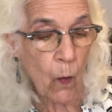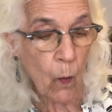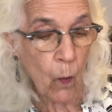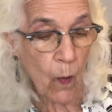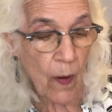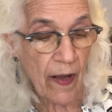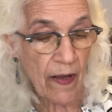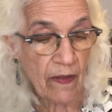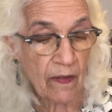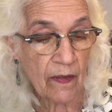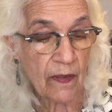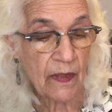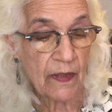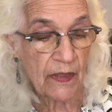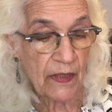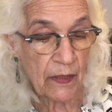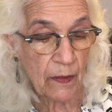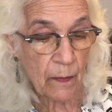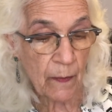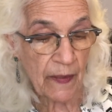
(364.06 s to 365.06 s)
well,
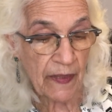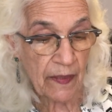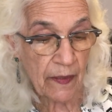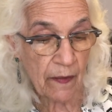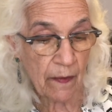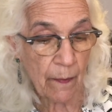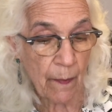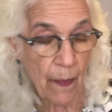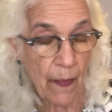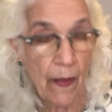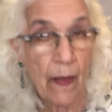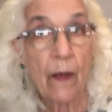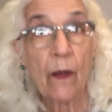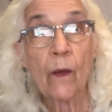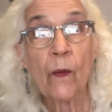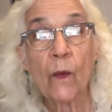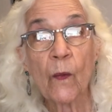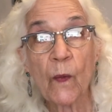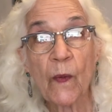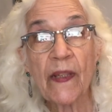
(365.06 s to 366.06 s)
dear reader,
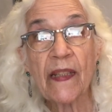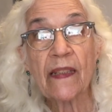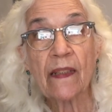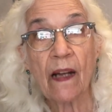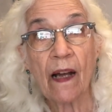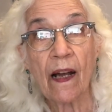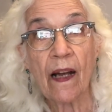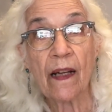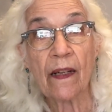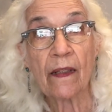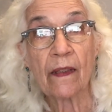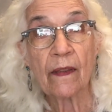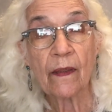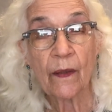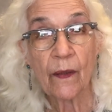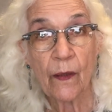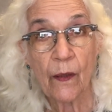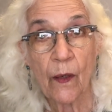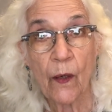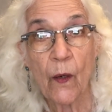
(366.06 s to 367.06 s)
read on,
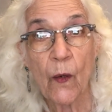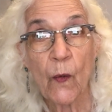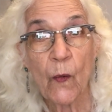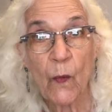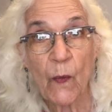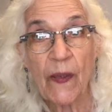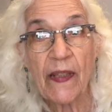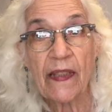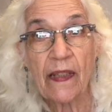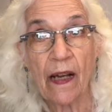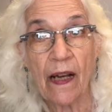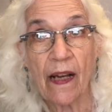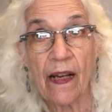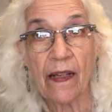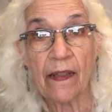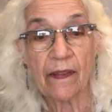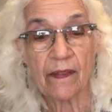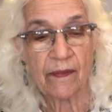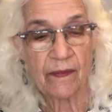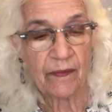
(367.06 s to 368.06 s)
read
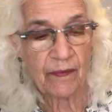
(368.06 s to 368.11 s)
on.